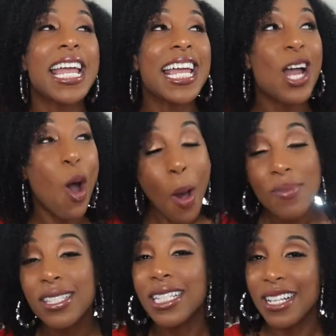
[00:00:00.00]
It
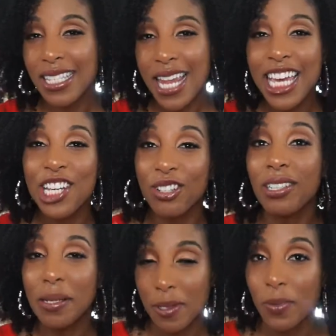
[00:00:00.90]
almost looks like your
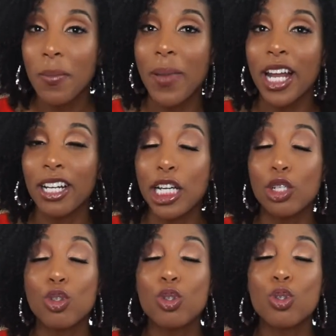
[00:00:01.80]
lips, but better. It
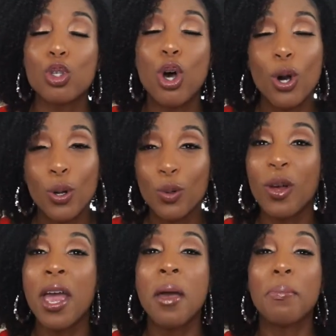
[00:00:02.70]
is
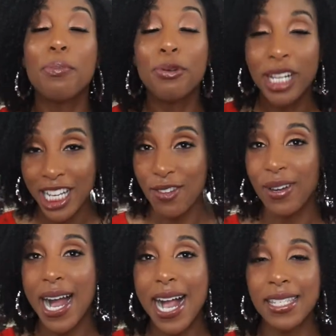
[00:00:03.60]
so pretty, you
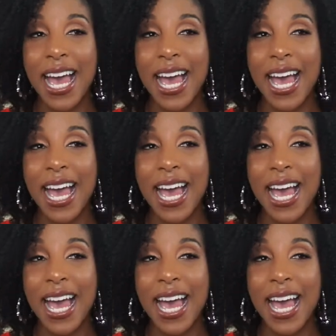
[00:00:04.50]
guys.